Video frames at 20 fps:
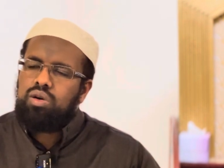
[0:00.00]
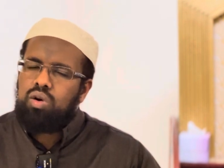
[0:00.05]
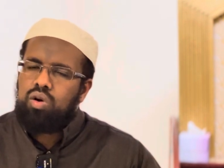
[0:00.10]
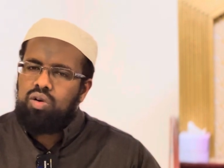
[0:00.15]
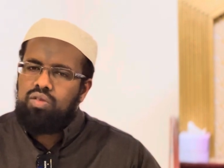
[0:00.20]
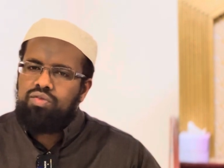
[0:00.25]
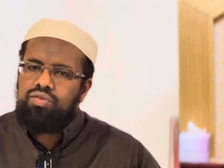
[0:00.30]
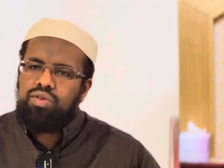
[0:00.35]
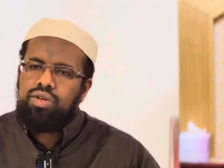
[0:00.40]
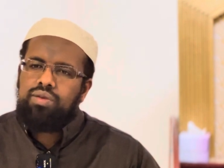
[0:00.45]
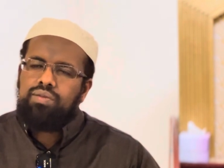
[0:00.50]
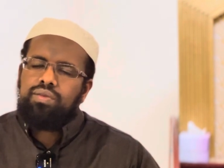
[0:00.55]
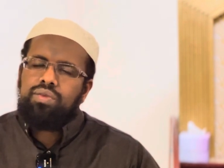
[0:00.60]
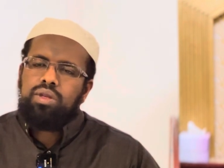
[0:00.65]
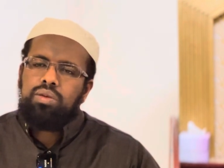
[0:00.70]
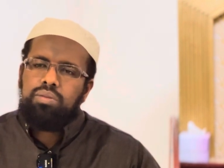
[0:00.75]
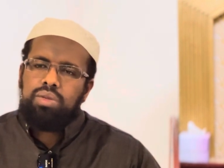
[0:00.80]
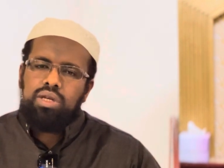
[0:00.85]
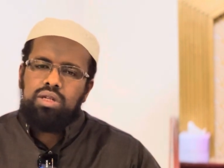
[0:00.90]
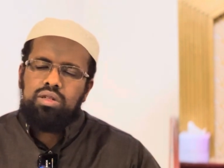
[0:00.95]
of
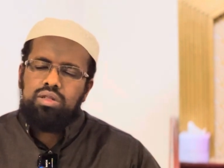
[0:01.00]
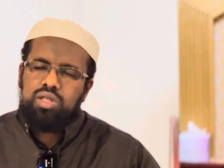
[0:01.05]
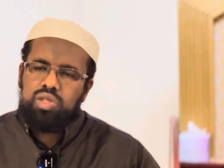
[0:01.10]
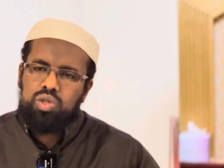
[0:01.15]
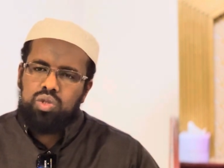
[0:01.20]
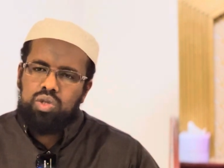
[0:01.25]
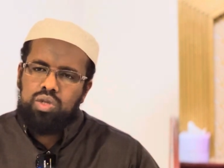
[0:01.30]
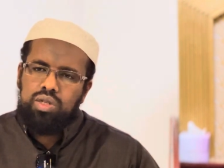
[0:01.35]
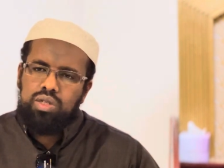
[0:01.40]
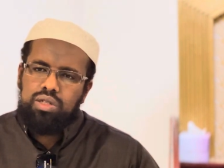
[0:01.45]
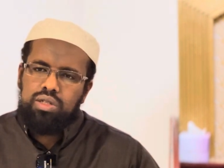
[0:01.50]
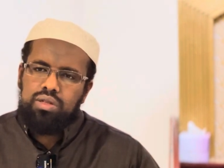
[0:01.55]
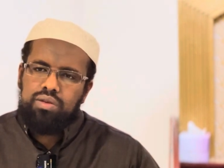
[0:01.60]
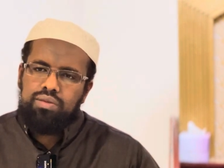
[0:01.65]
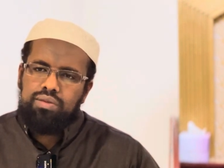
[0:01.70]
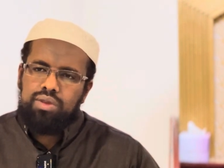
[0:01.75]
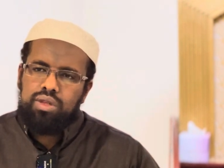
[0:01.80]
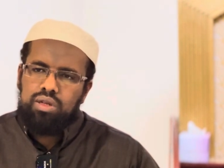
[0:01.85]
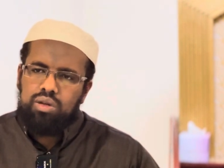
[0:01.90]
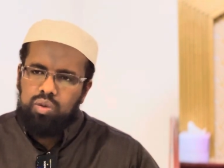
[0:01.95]
being destroyed.
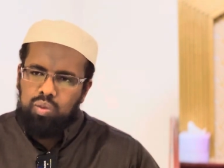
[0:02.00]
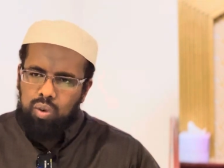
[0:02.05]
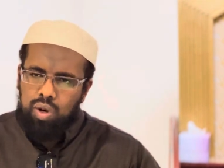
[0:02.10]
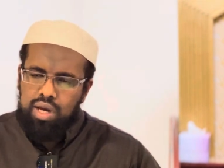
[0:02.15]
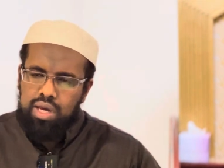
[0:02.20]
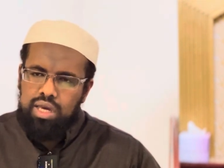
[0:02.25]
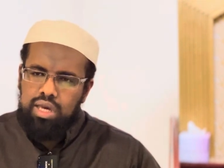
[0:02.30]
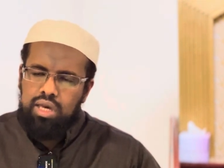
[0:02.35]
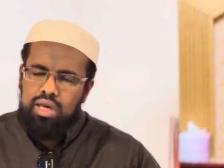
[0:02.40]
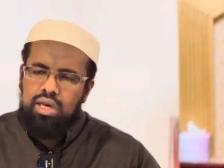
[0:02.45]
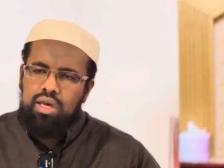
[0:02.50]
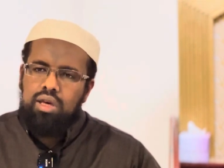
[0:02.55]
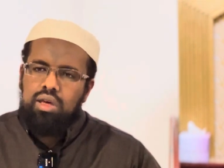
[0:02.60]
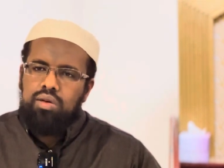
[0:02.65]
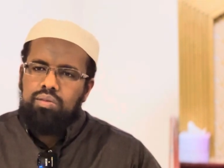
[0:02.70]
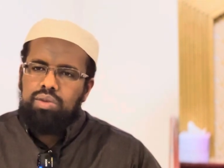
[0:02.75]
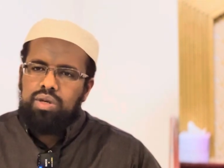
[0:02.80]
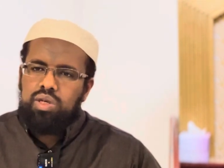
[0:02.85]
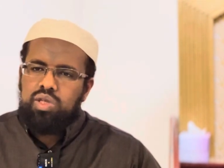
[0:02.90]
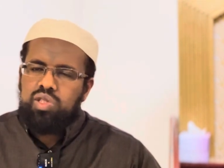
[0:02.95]
Why?
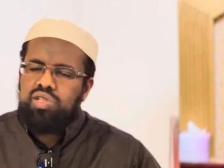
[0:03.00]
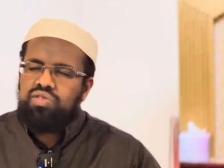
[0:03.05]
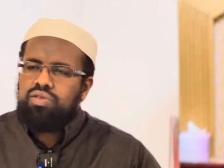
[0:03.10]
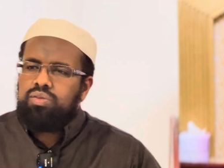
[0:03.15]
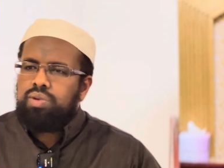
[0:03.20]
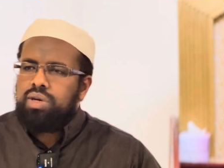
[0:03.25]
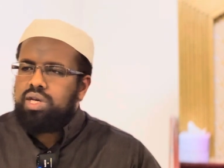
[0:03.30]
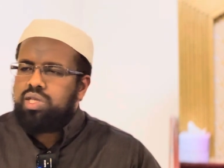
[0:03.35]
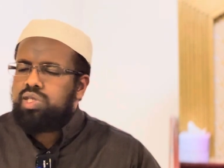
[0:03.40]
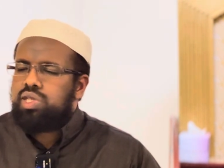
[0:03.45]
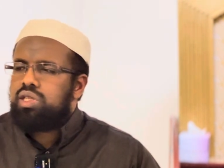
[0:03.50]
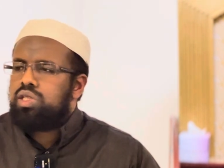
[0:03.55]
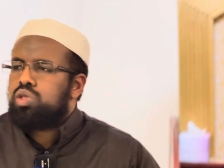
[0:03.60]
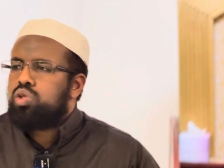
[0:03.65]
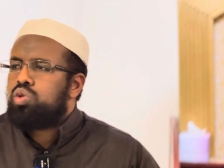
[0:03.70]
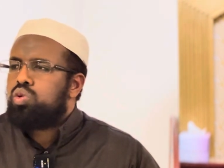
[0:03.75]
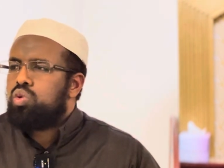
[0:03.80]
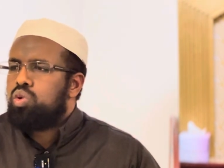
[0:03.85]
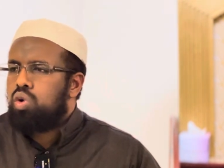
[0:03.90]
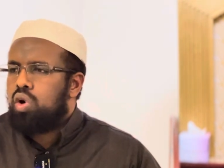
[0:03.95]
Because if a person is
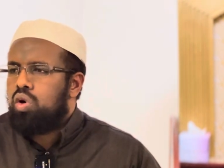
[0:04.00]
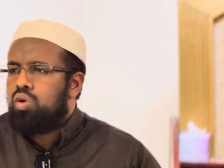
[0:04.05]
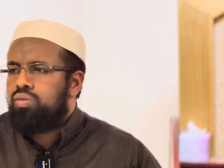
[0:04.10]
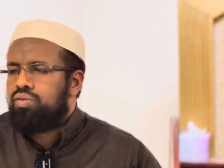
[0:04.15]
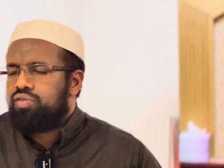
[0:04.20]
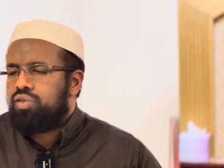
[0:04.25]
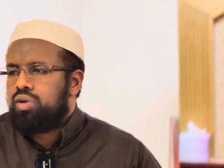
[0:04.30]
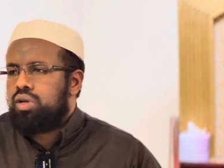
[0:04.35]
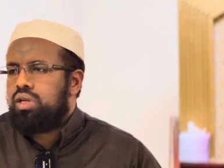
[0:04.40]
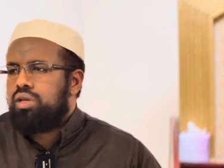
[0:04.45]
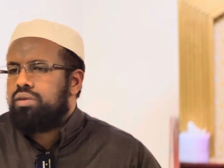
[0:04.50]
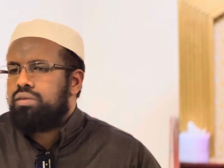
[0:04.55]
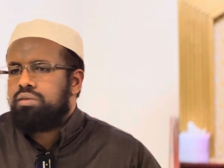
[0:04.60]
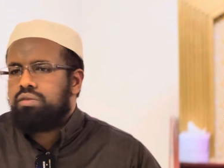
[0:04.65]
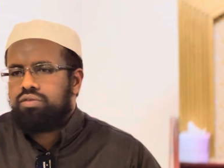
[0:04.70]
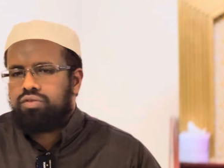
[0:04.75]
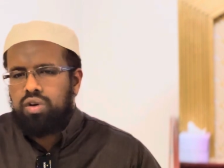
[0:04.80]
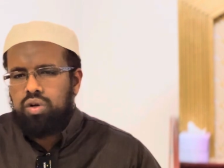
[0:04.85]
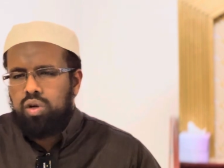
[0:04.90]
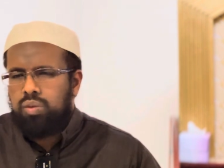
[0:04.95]
too hopeful,
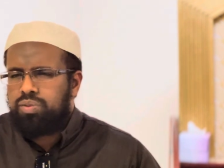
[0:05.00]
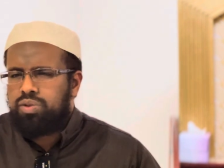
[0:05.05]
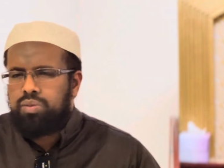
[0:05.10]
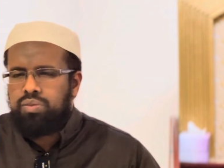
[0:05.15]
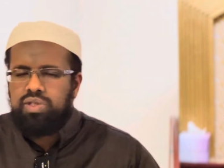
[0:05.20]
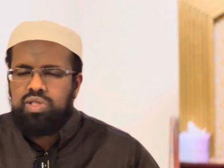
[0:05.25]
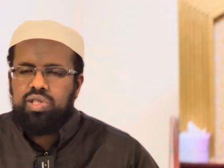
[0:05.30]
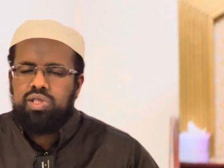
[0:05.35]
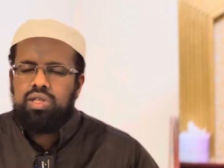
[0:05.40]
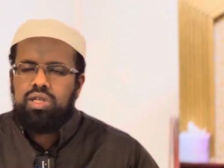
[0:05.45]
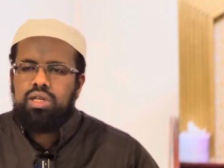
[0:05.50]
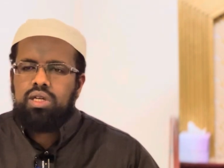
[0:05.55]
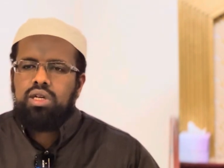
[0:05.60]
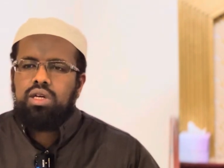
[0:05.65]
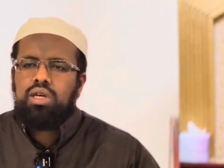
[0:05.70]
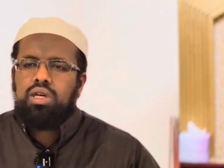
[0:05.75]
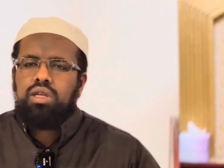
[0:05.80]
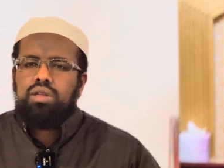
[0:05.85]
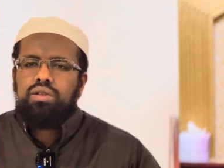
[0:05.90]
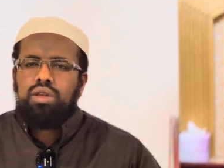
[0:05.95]
very optimistic,
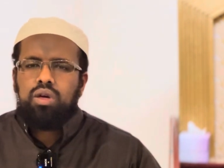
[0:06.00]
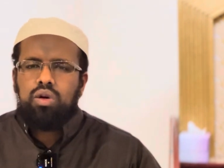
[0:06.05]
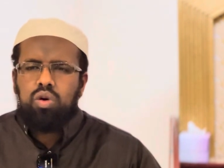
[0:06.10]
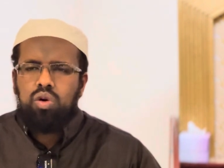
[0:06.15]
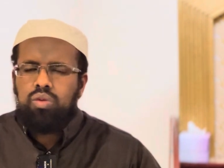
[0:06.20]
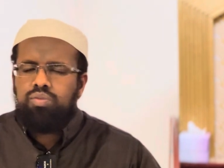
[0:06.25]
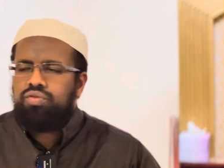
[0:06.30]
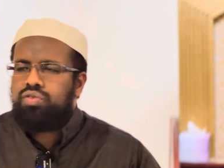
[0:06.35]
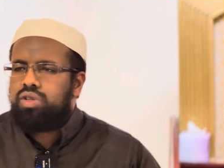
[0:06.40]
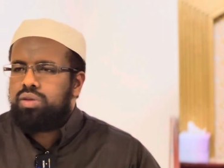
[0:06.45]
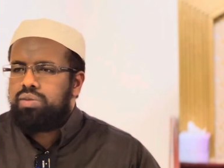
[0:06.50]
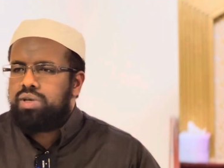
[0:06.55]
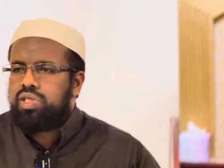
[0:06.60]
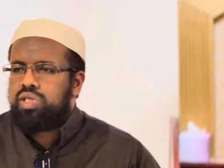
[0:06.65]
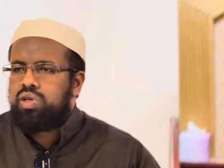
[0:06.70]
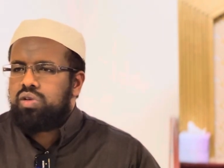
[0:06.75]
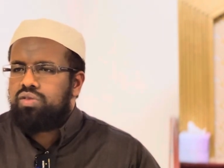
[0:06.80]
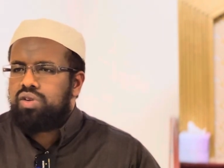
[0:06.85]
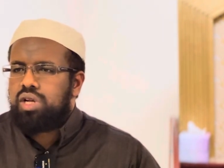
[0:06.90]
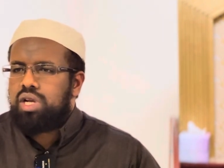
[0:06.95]
they hope for the
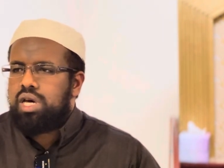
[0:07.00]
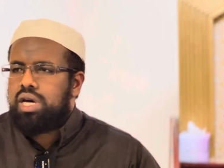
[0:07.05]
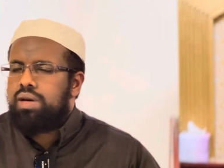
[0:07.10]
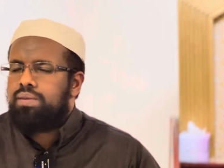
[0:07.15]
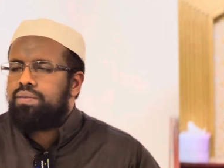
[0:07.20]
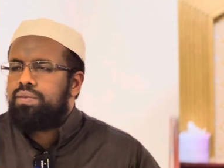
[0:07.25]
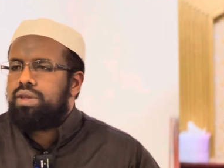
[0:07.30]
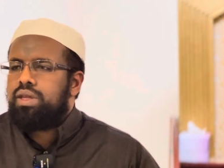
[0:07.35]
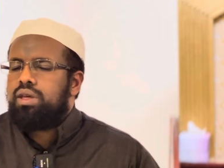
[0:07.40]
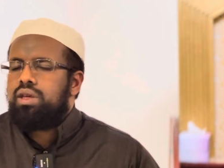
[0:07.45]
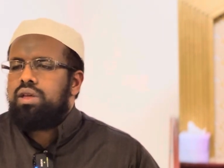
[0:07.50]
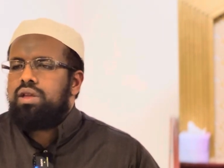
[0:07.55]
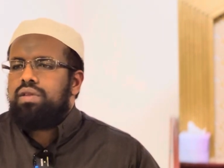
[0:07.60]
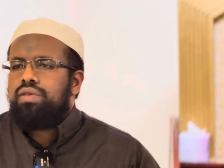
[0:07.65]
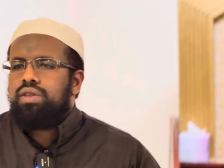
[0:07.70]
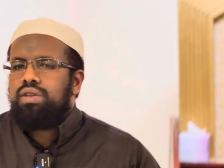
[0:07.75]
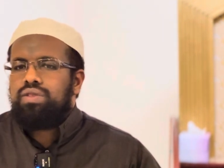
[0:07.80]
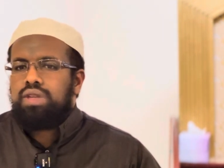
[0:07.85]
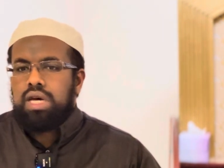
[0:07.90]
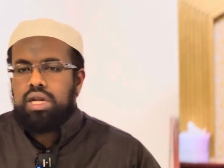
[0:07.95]
mercy of Allah,
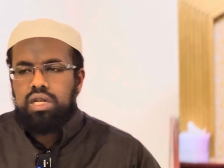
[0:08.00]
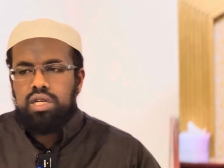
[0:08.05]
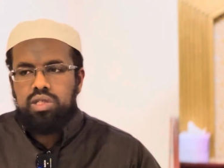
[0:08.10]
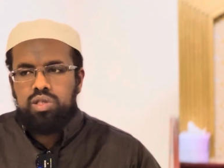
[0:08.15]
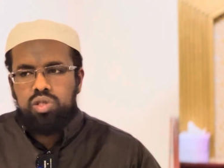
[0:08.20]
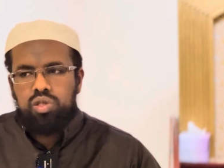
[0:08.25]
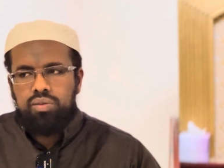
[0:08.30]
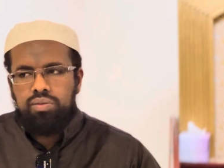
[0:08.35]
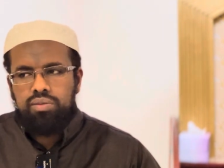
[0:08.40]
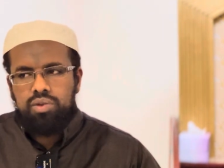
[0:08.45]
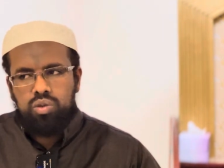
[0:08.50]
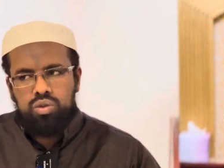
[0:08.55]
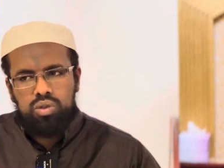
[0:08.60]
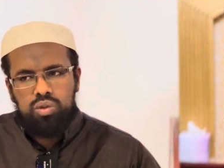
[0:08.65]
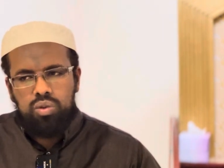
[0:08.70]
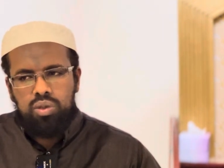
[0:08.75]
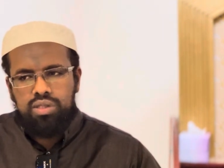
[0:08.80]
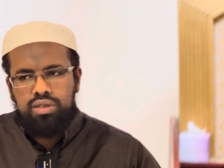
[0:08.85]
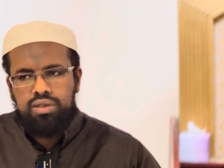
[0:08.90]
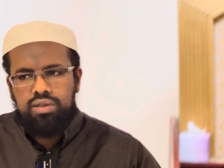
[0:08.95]
then that leads them to
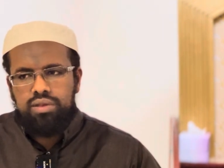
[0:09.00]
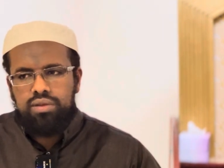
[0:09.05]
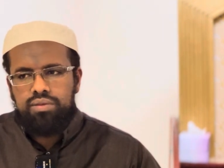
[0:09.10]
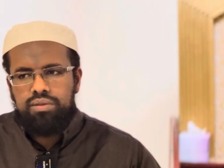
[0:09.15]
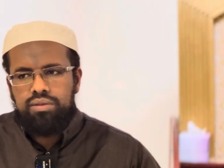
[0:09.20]
what?